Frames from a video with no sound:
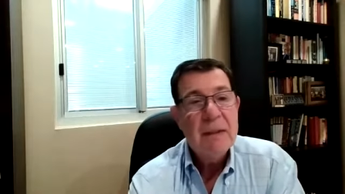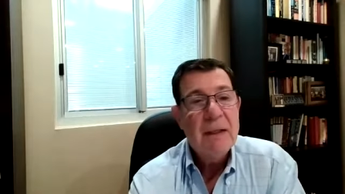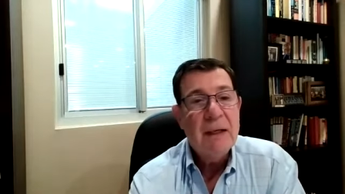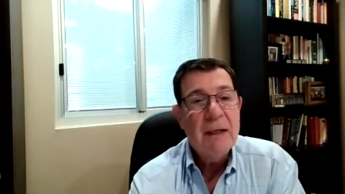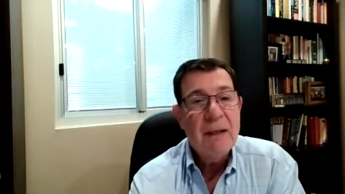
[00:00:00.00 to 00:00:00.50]

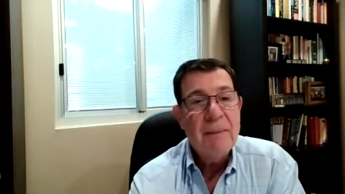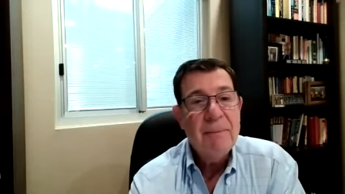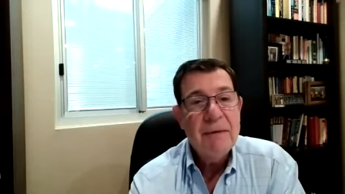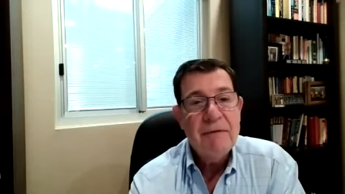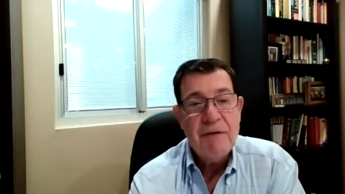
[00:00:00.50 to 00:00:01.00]
uh,
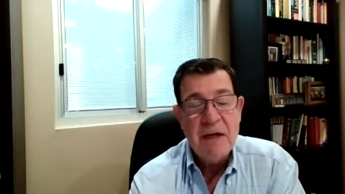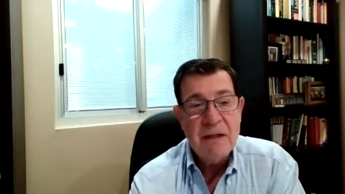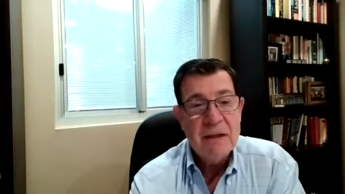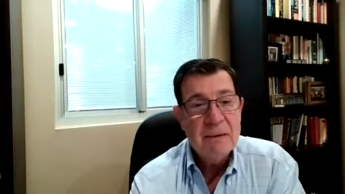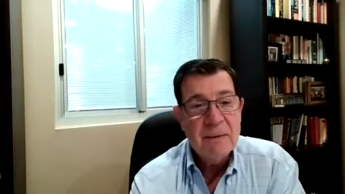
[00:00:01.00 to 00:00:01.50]
faith,
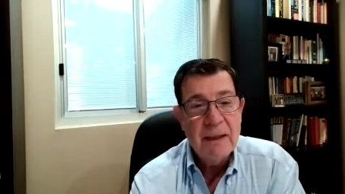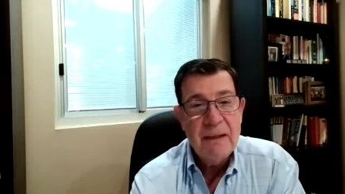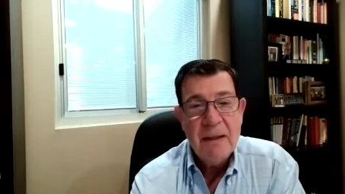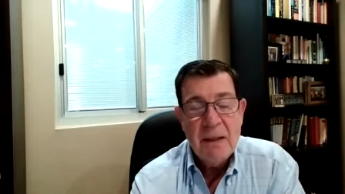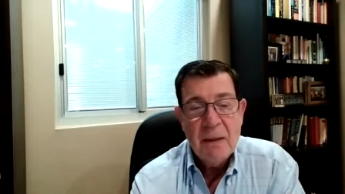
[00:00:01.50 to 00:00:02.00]
right?
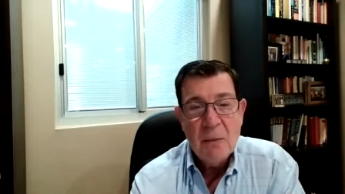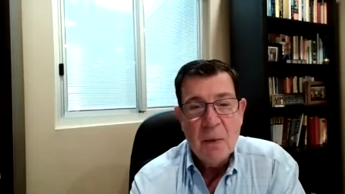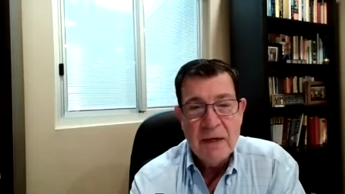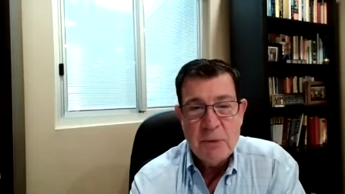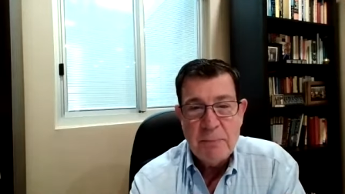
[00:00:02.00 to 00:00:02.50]

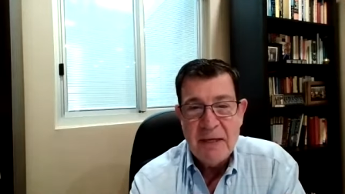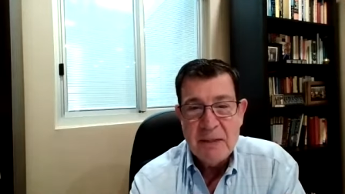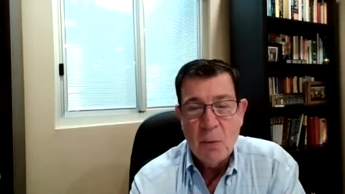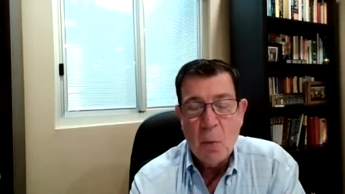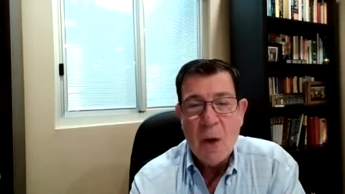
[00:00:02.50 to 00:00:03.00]
What is
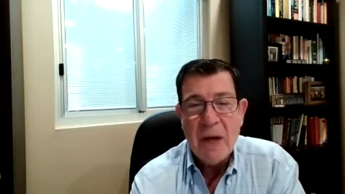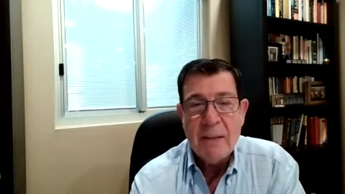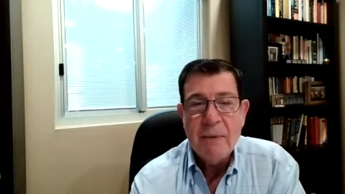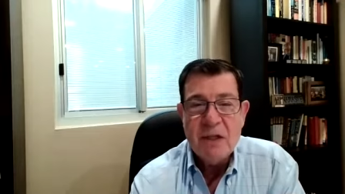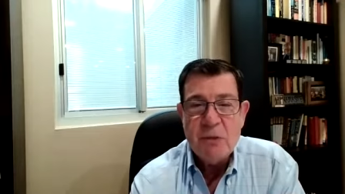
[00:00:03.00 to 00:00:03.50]
what
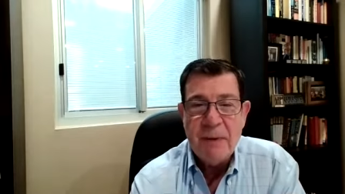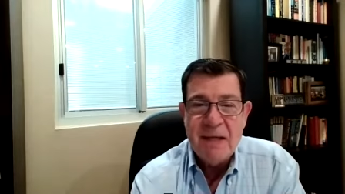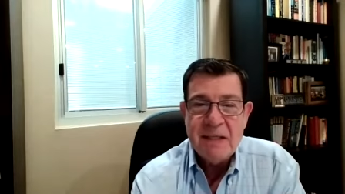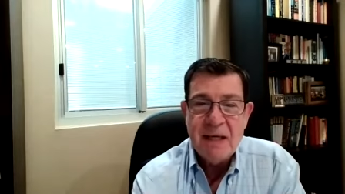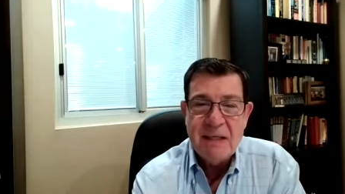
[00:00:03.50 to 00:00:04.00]
does
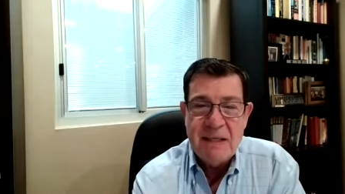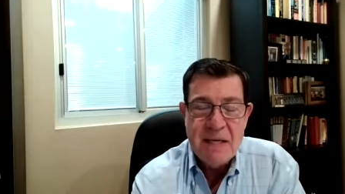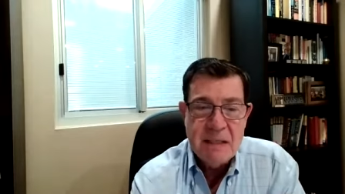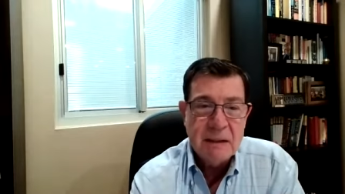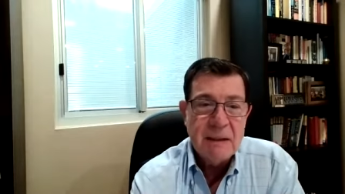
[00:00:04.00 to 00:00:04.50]
Pesach
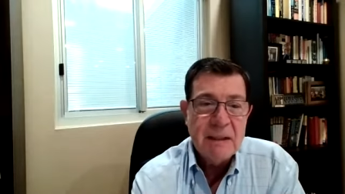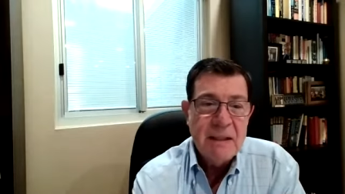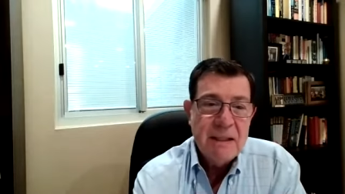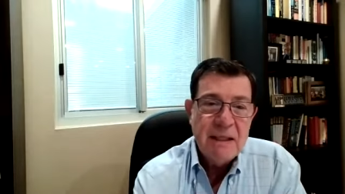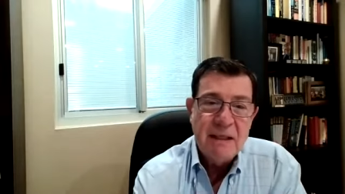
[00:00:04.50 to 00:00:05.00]
yield
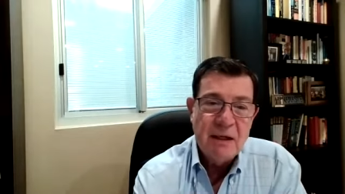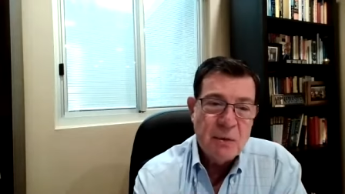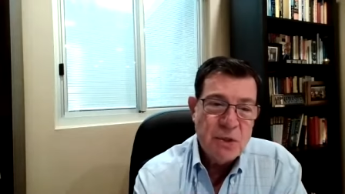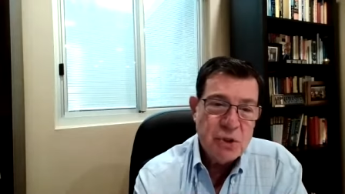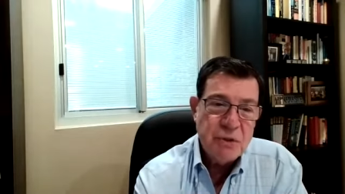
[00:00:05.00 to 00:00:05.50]
in the
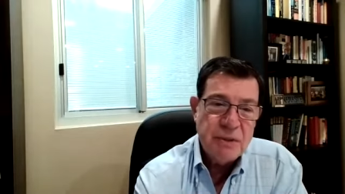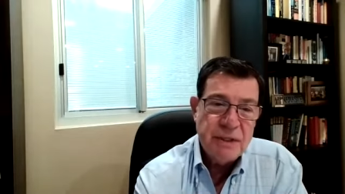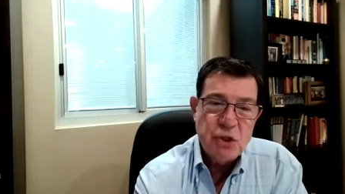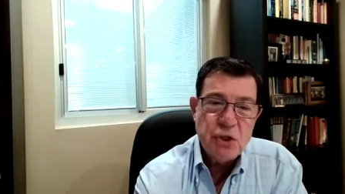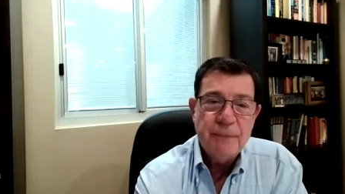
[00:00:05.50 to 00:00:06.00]
Christian
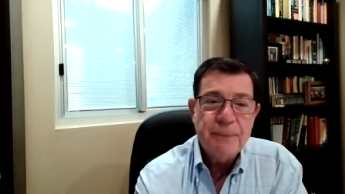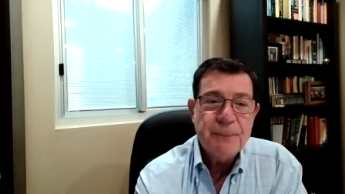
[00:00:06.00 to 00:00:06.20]
tradition?